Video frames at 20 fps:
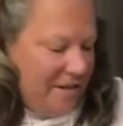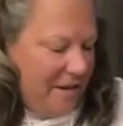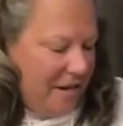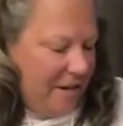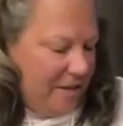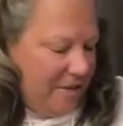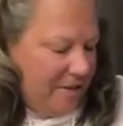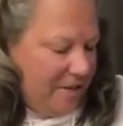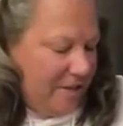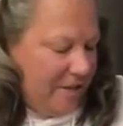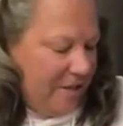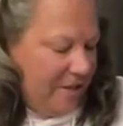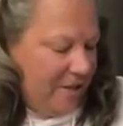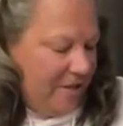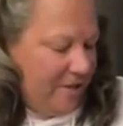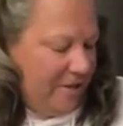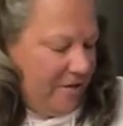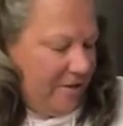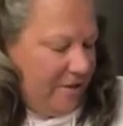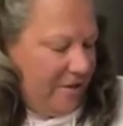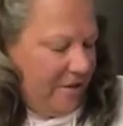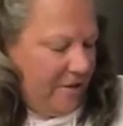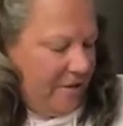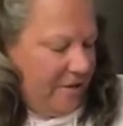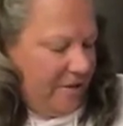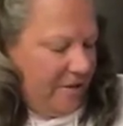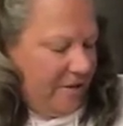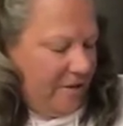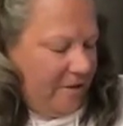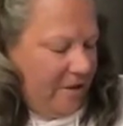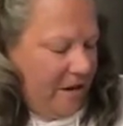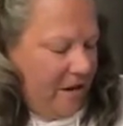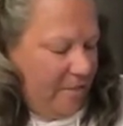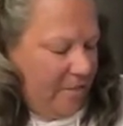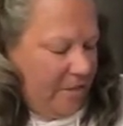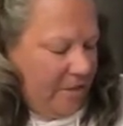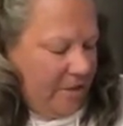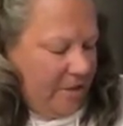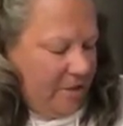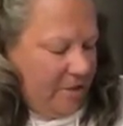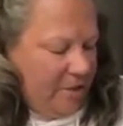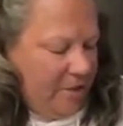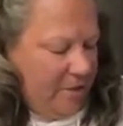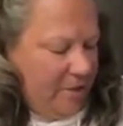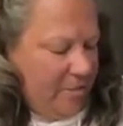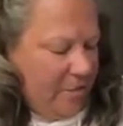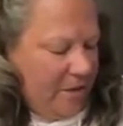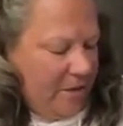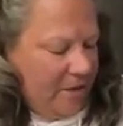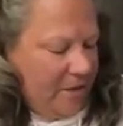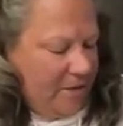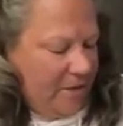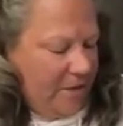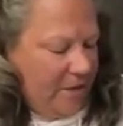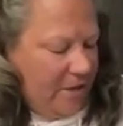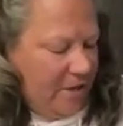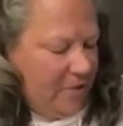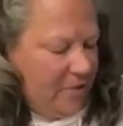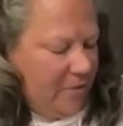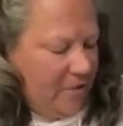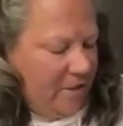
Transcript: Actually, the combination of spices I use.